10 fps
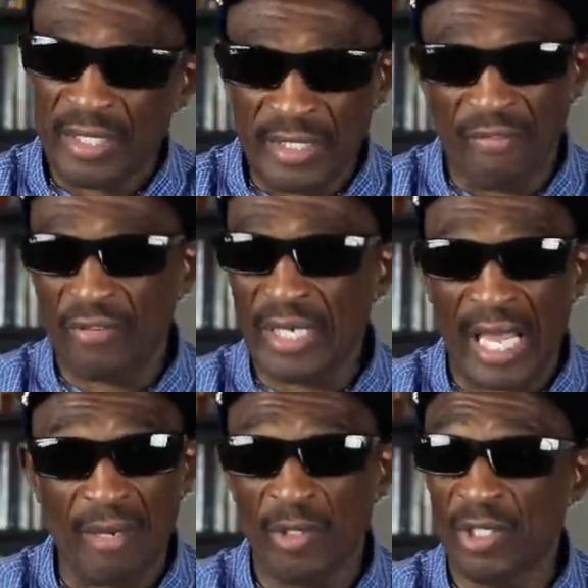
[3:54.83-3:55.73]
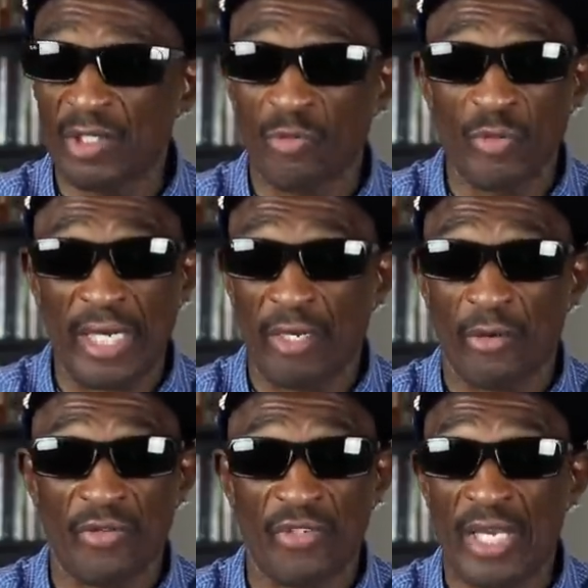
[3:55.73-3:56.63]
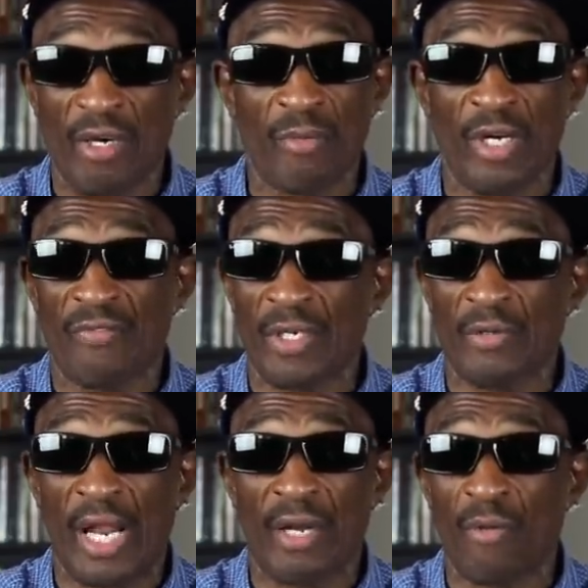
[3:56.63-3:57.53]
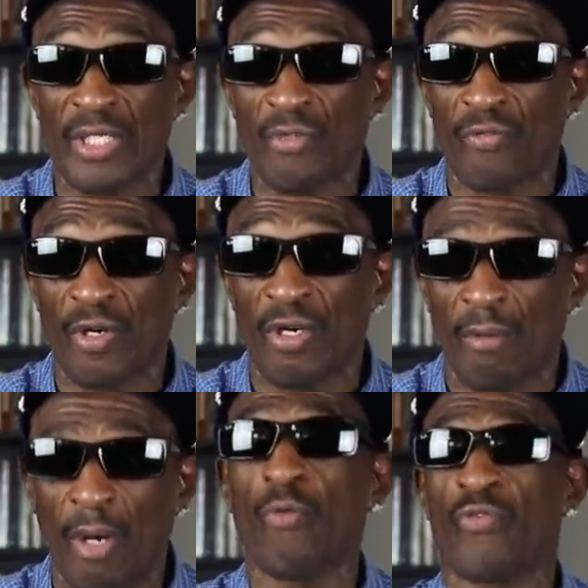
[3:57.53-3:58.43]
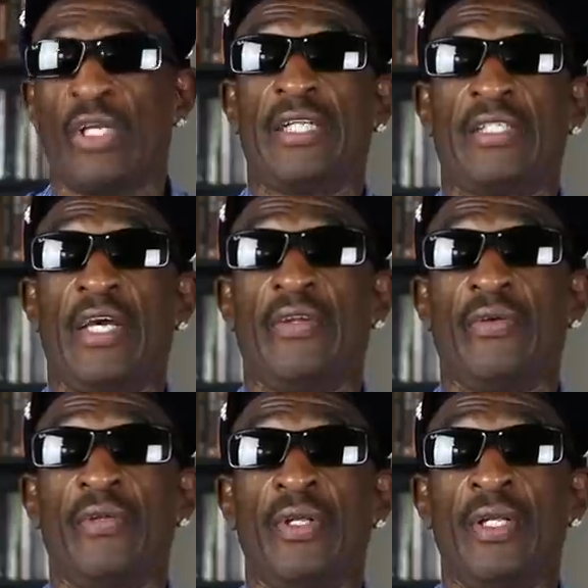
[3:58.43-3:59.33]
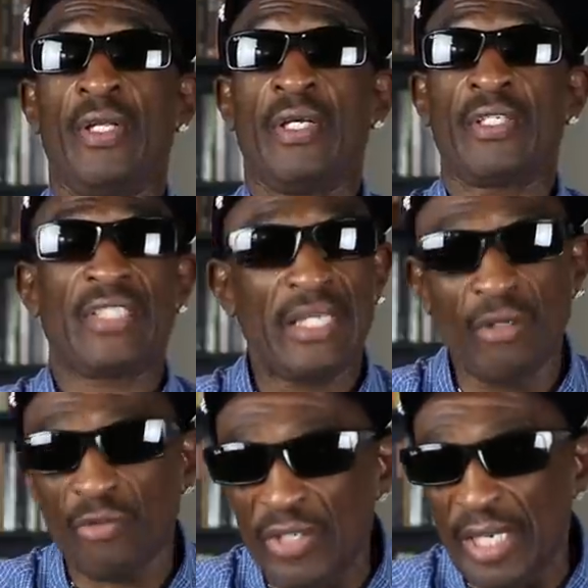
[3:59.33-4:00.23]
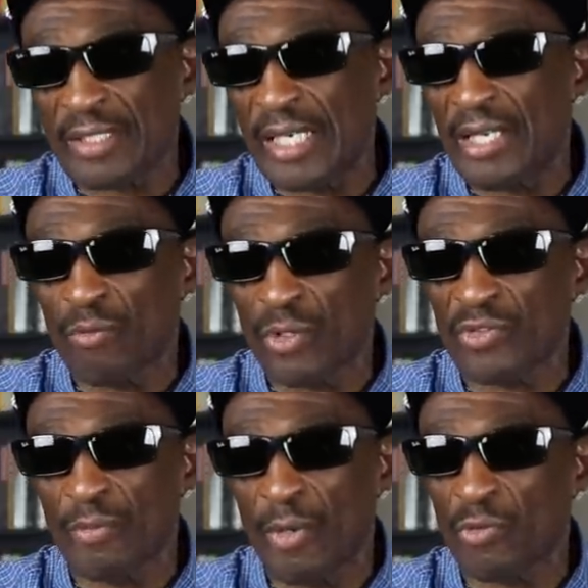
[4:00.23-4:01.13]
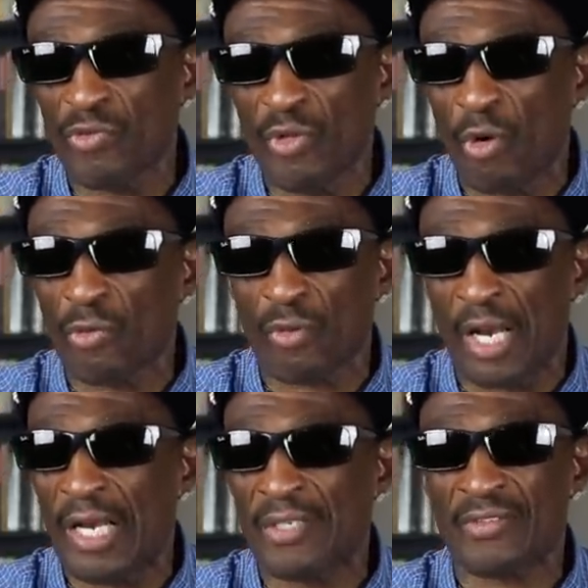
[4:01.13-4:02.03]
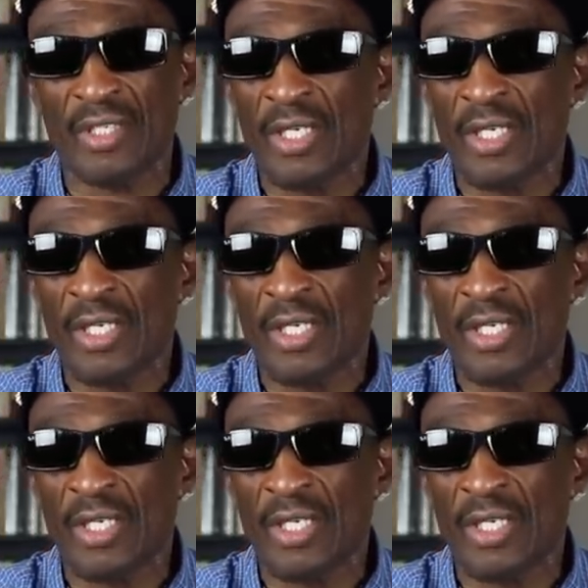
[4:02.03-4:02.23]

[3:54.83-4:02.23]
different neighborhoods, when they go to jail, motherfuckers were like, where you from? Oh, Santana. Because they know Santana was the most notarized